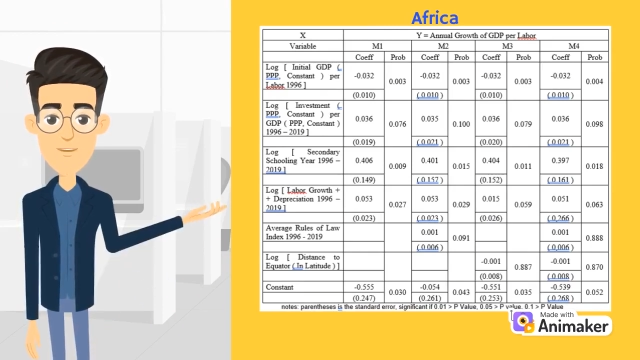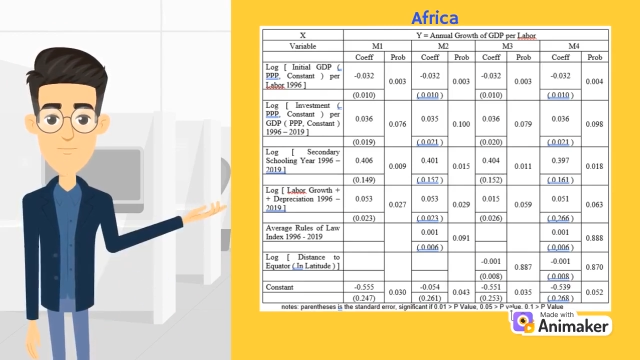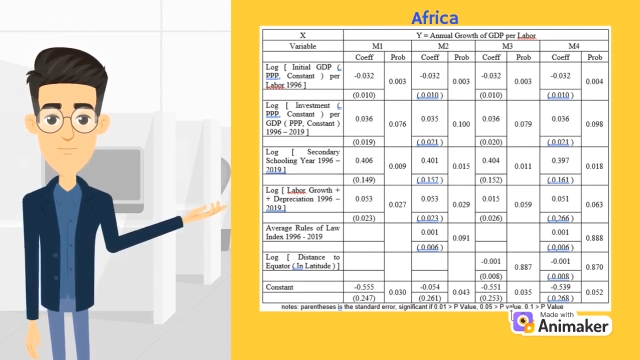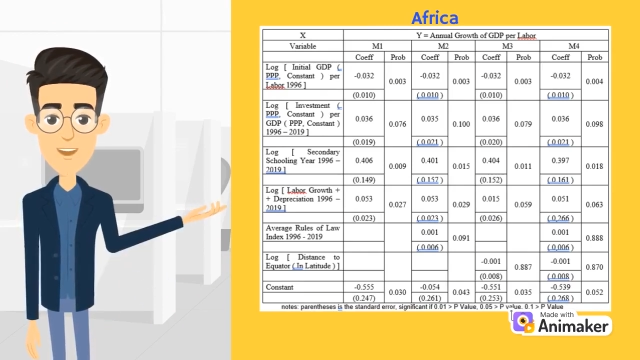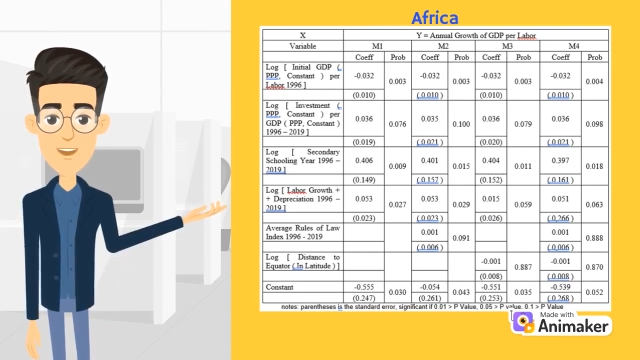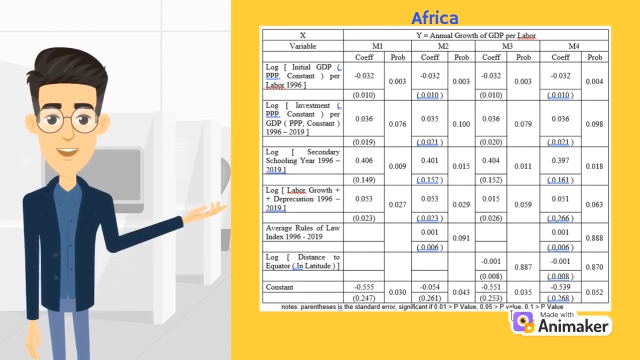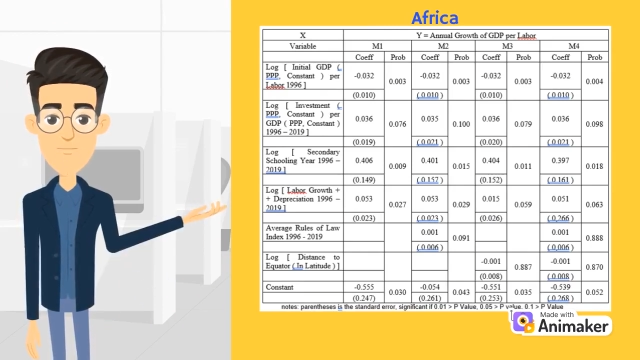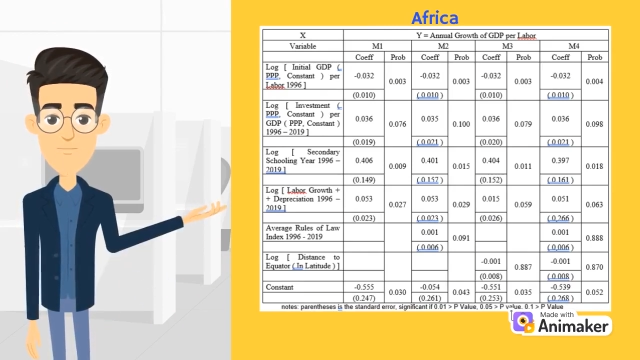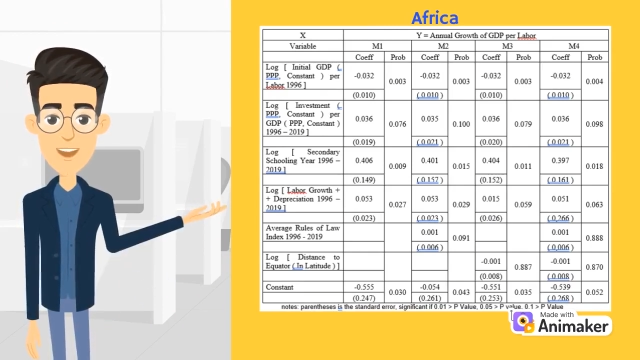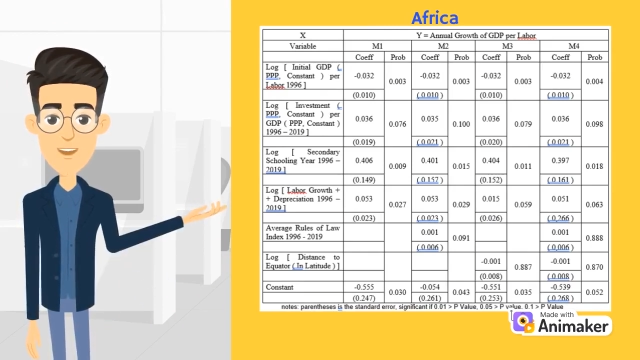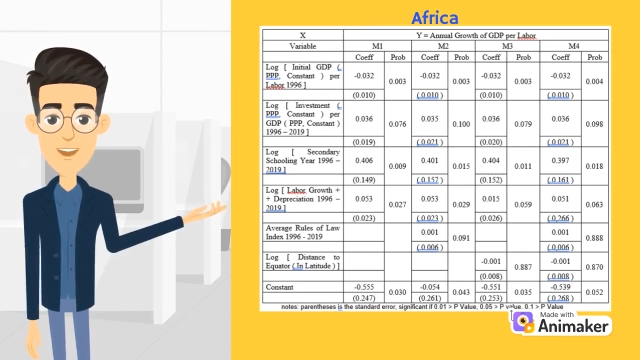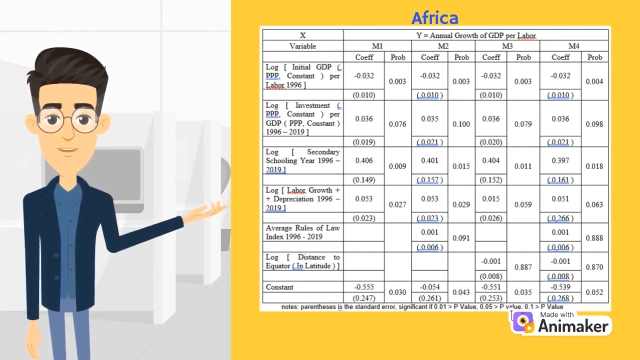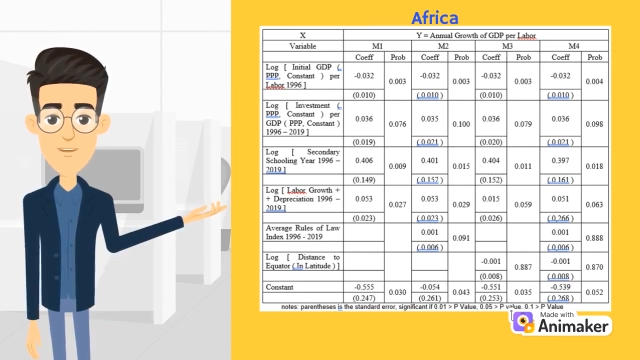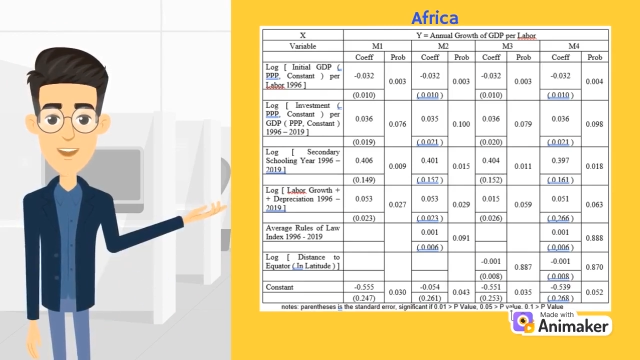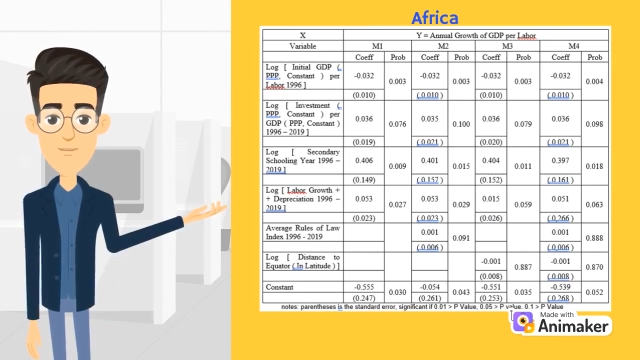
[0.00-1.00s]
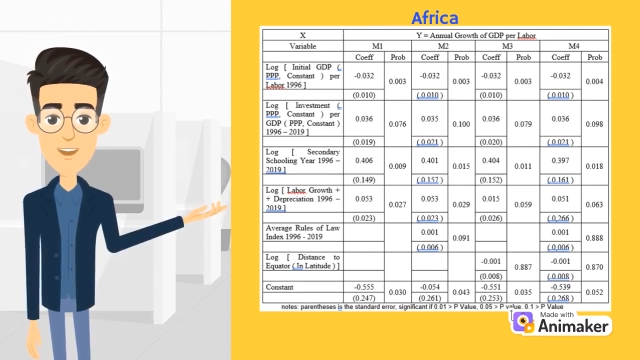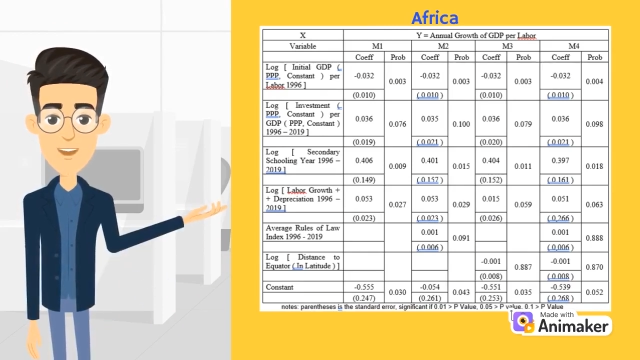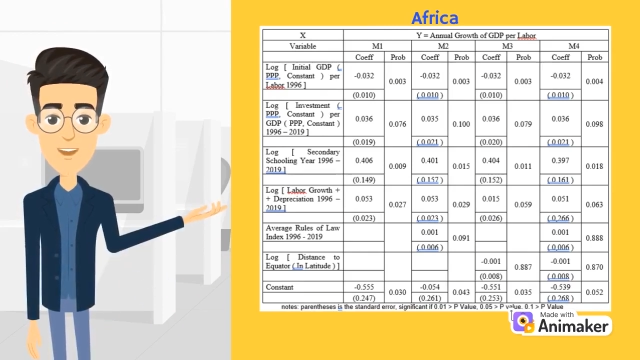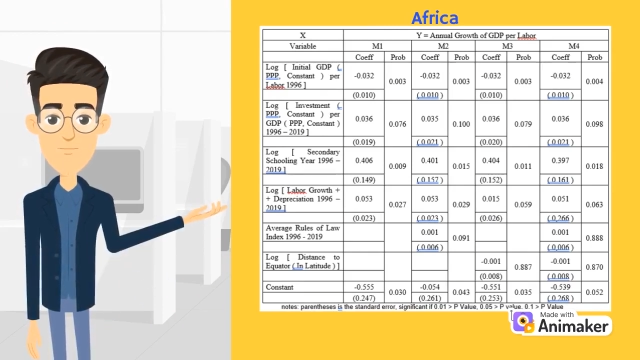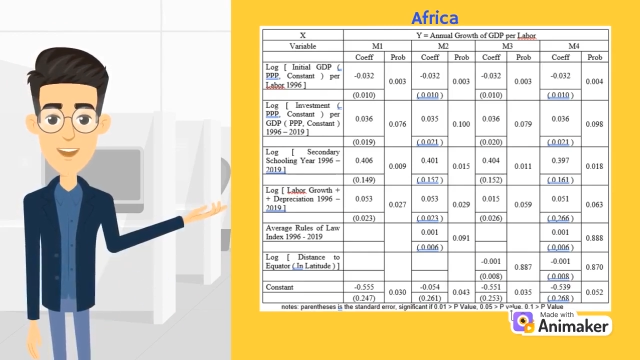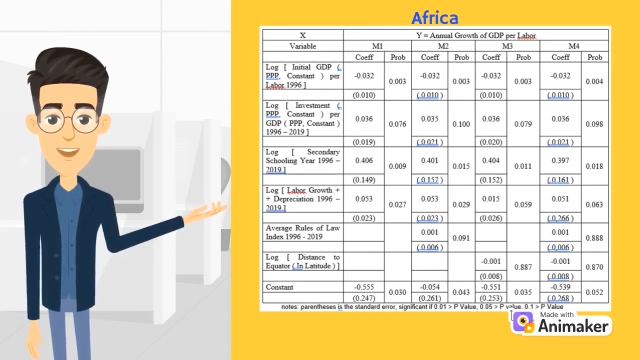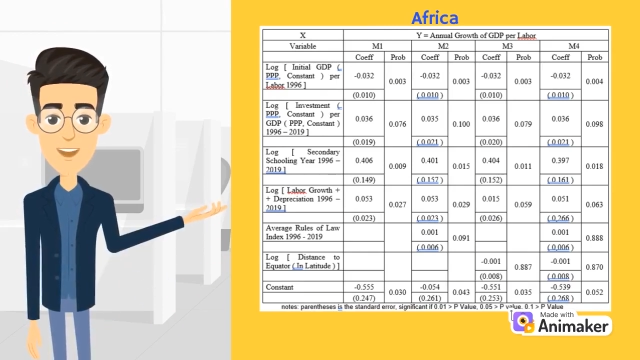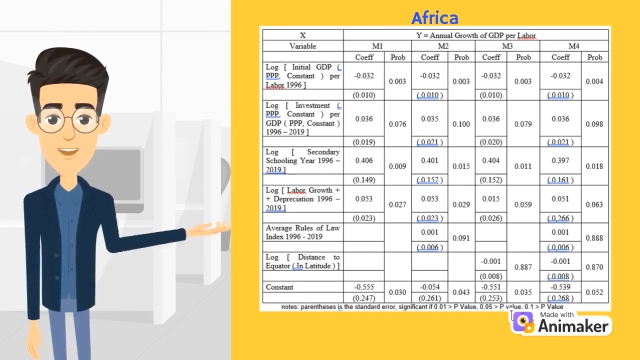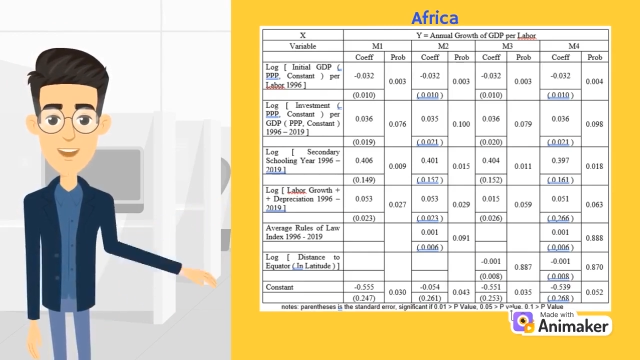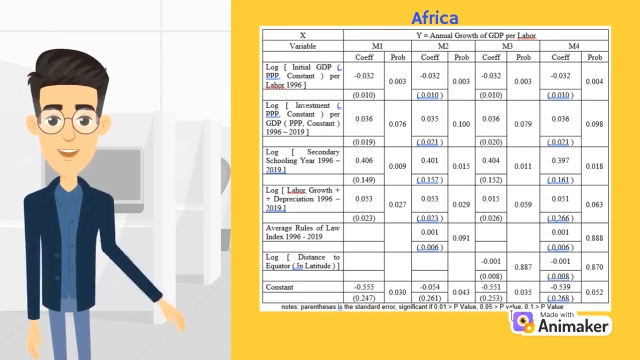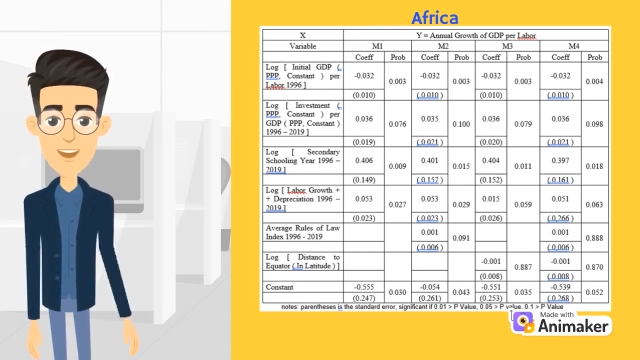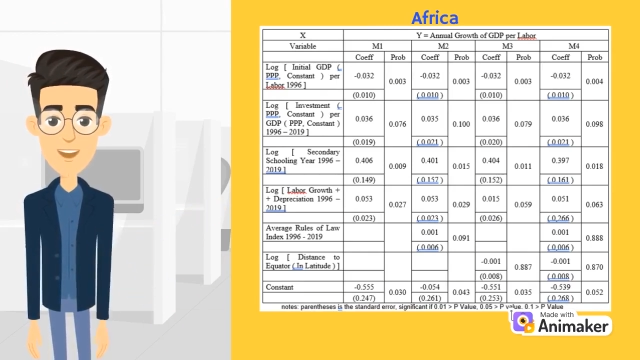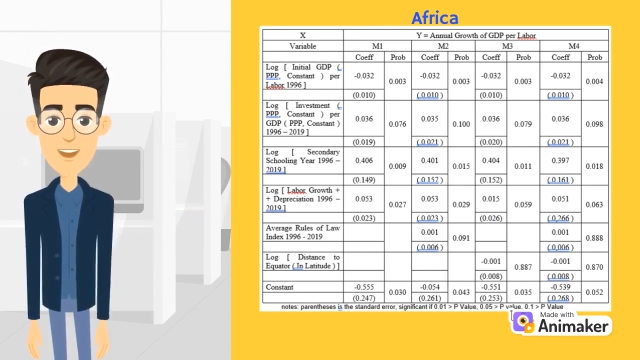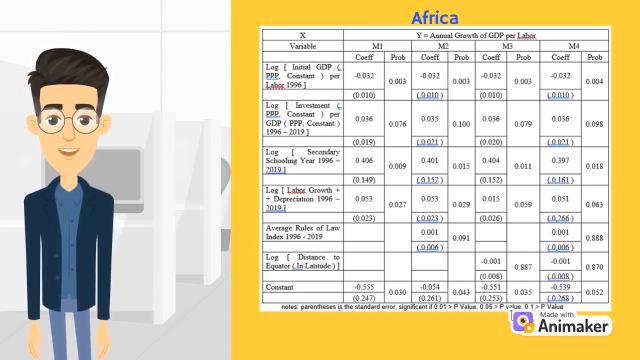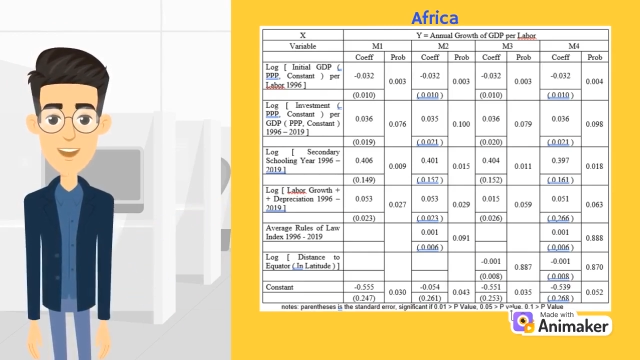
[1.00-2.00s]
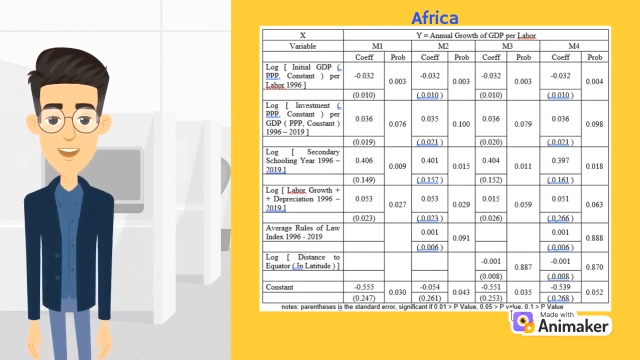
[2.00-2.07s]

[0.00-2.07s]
have a positive but insignificant